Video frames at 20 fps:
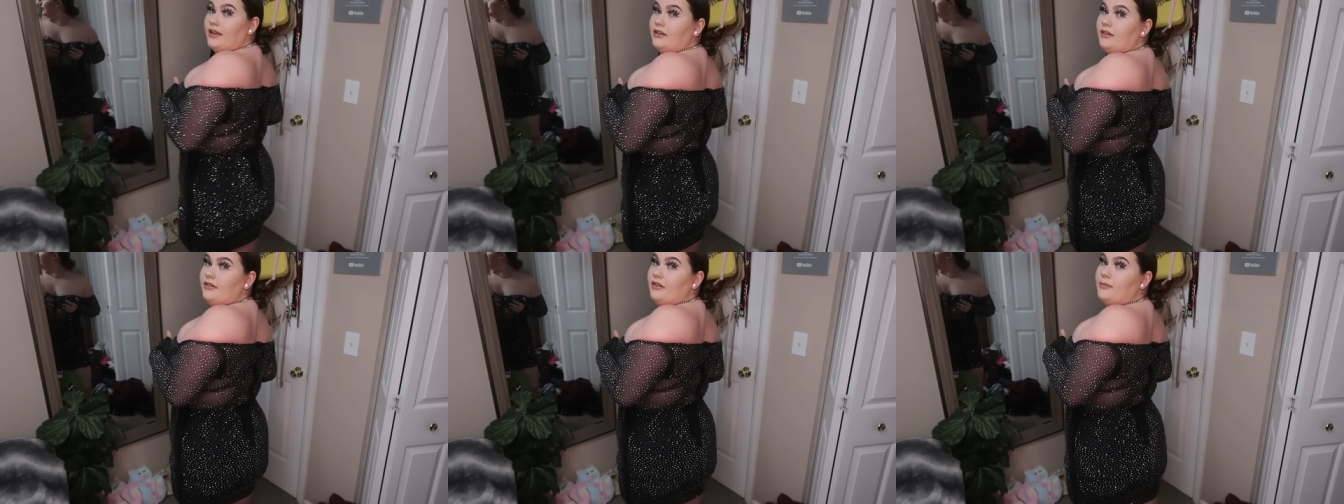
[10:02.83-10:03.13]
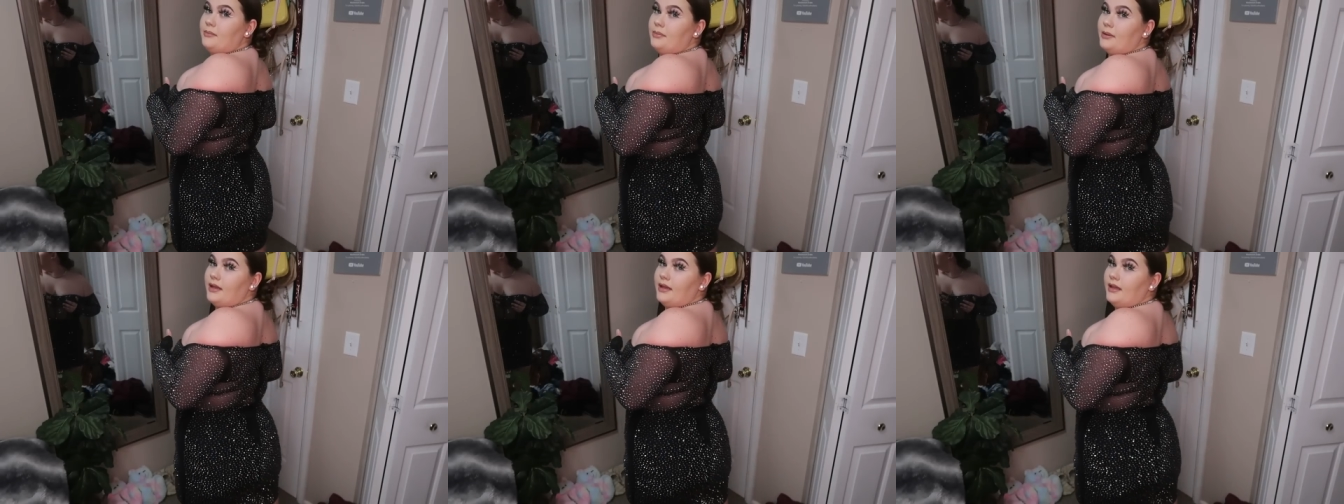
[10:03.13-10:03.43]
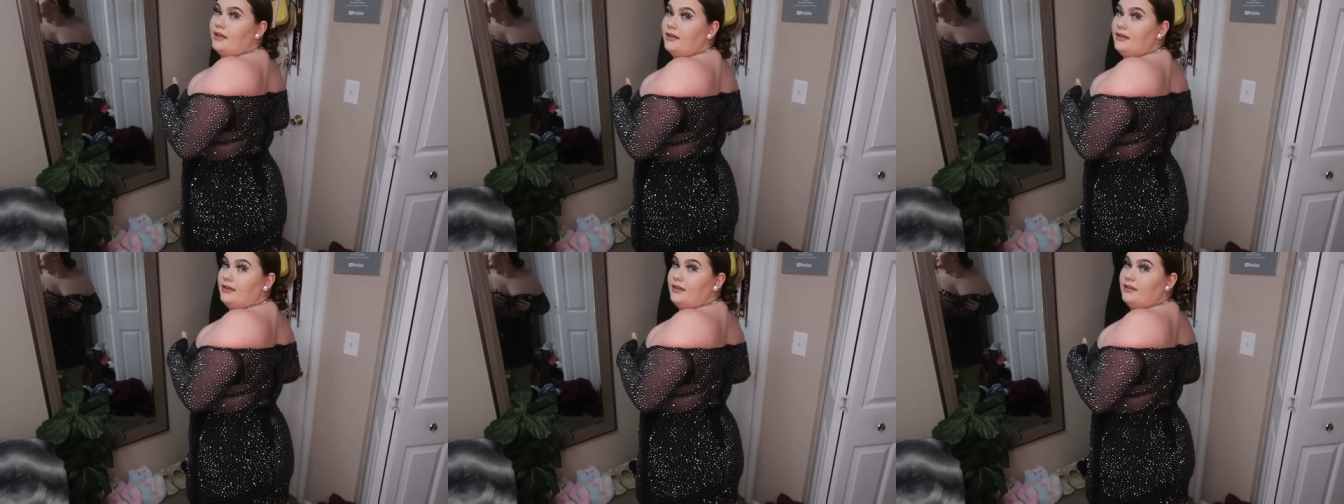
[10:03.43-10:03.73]
and on the
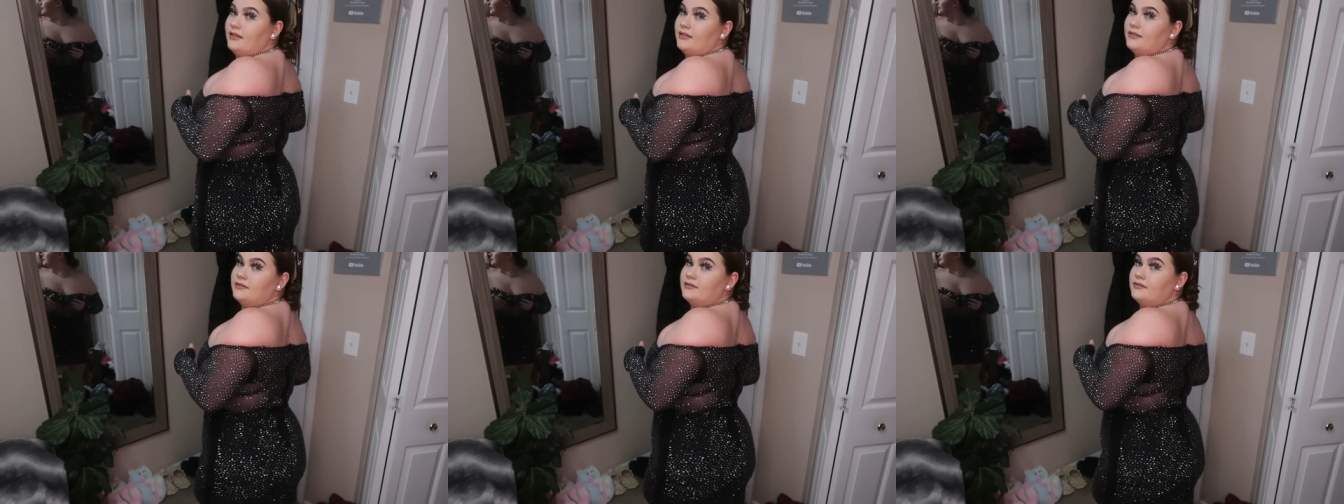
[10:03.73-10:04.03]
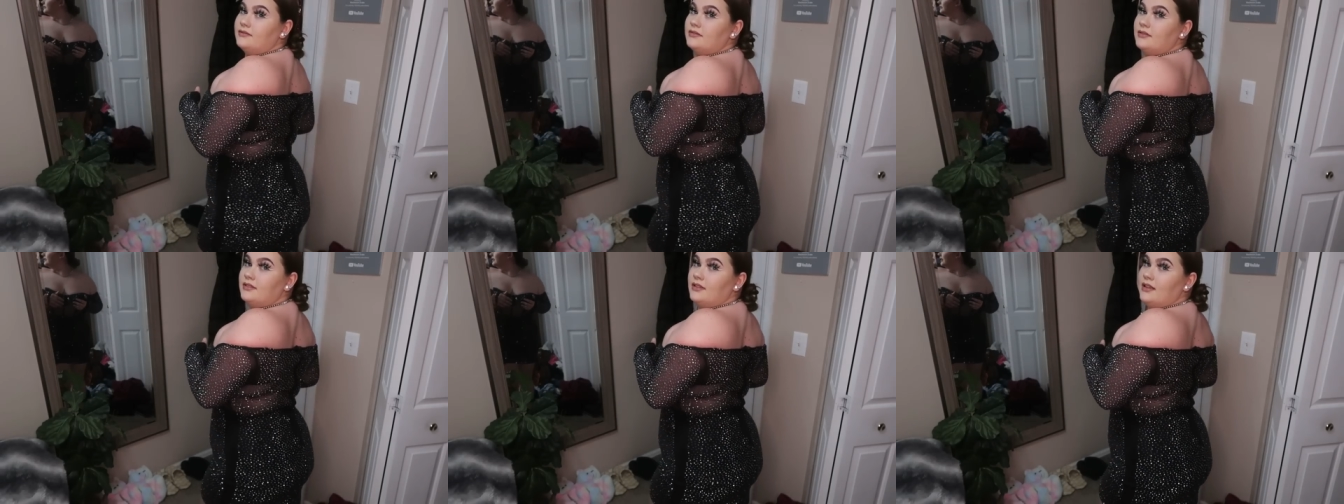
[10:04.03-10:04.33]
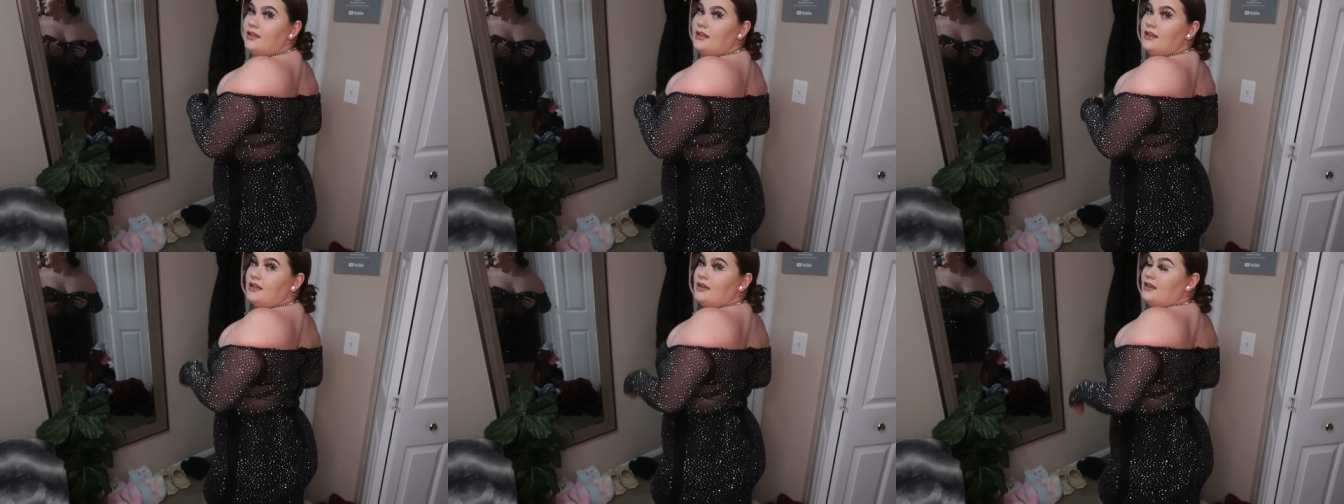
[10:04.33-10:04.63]
butt,
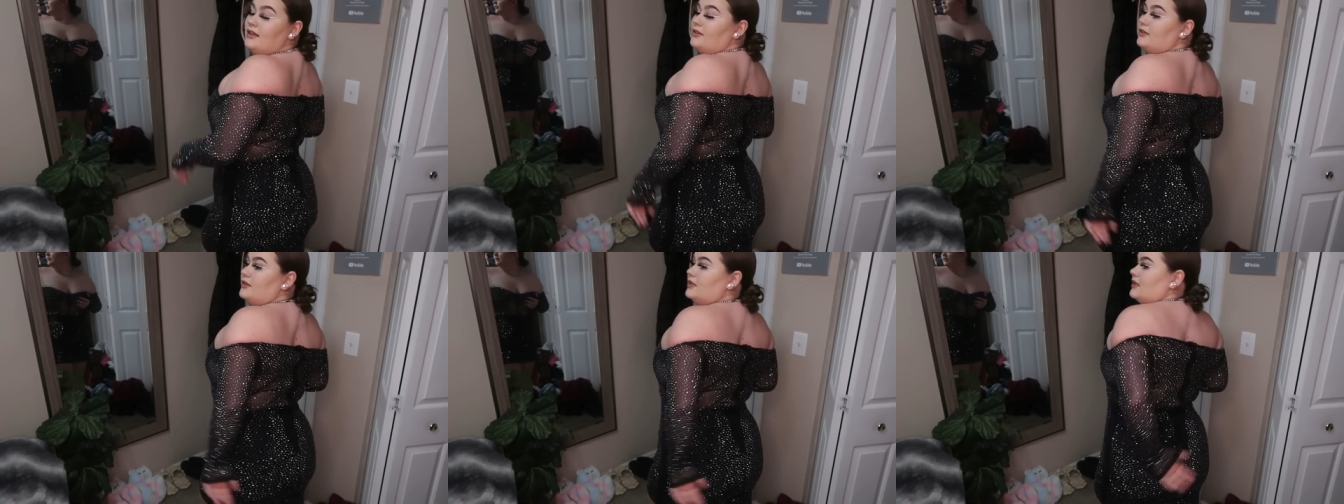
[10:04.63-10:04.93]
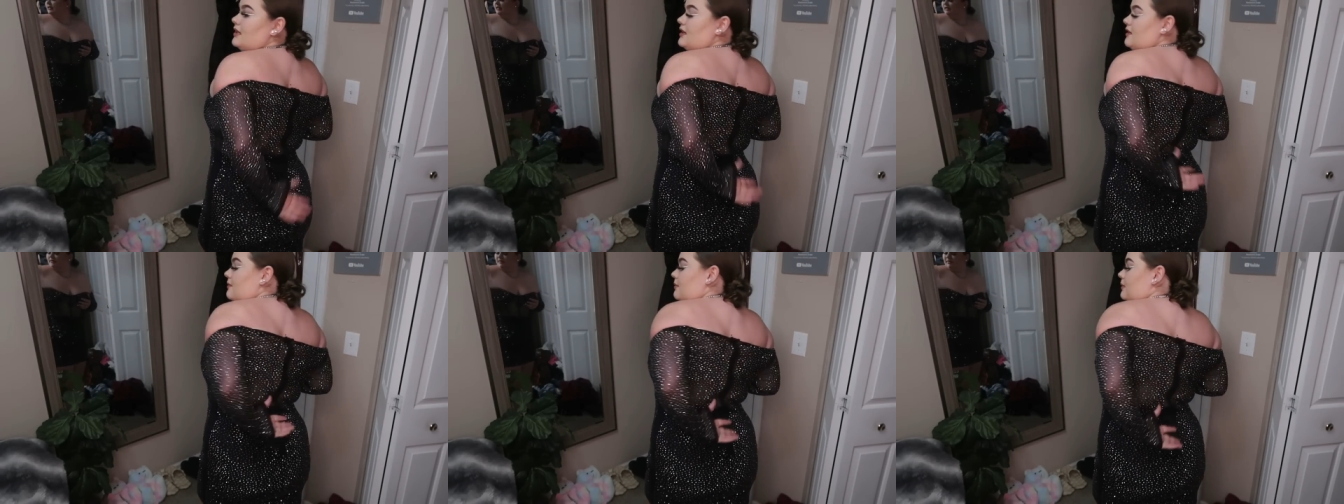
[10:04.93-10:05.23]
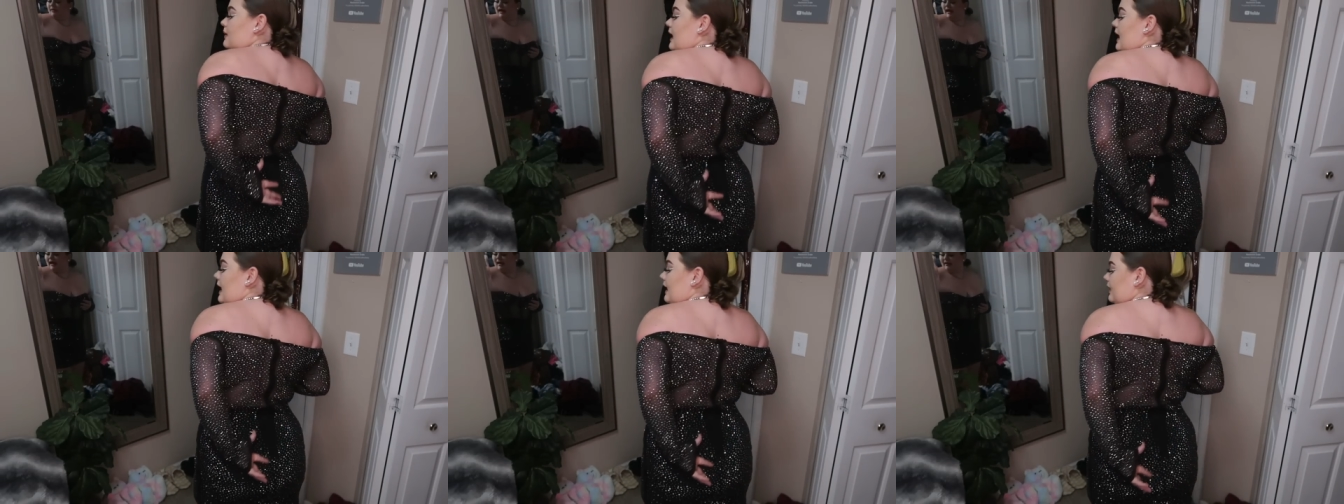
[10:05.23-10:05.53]
you see the
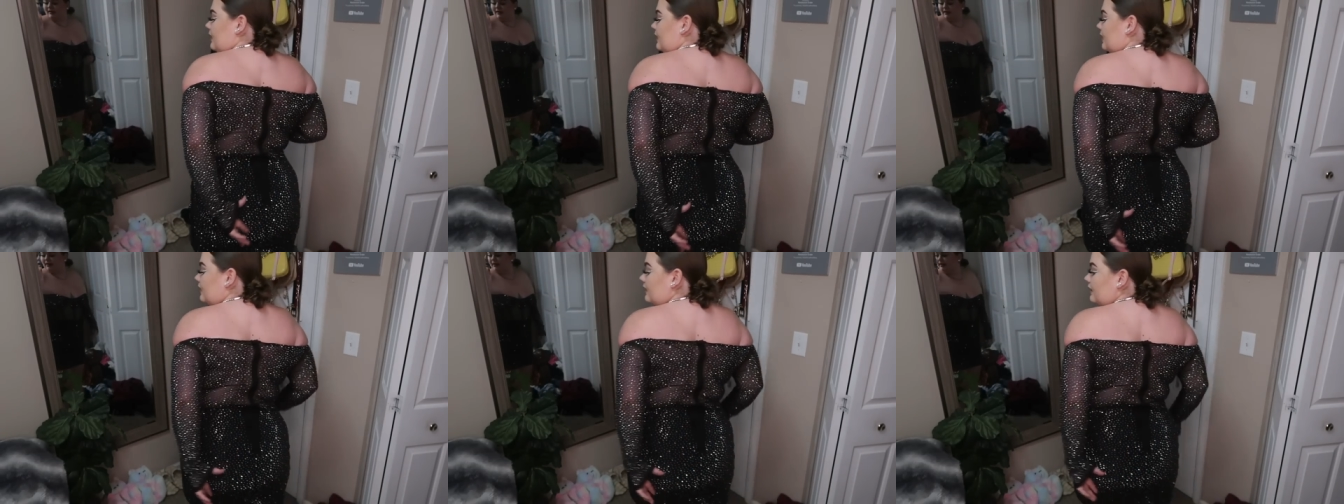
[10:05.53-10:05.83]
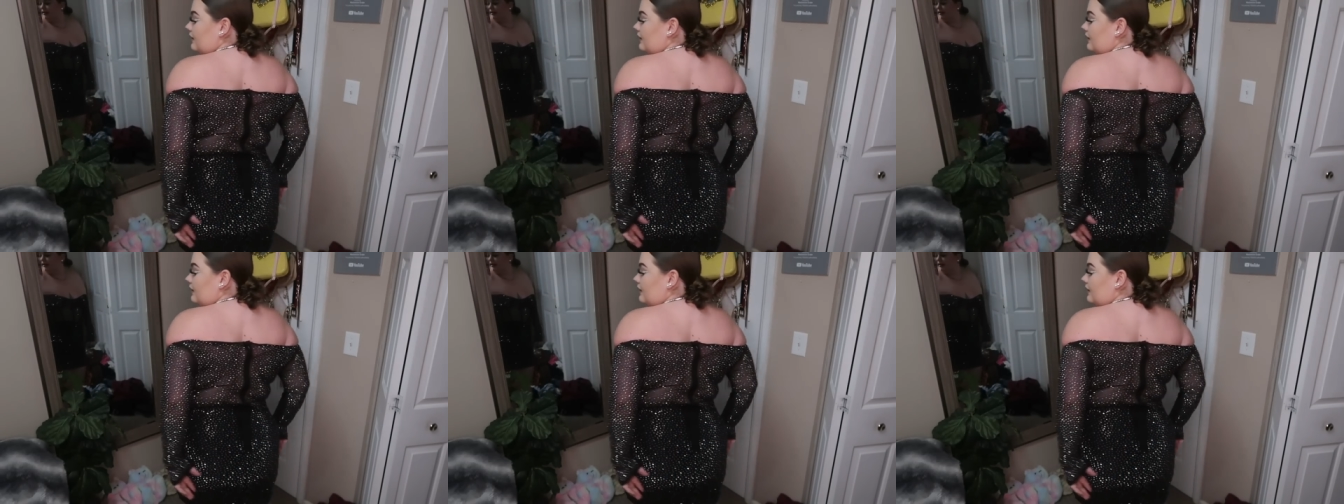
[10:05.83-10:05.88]
black.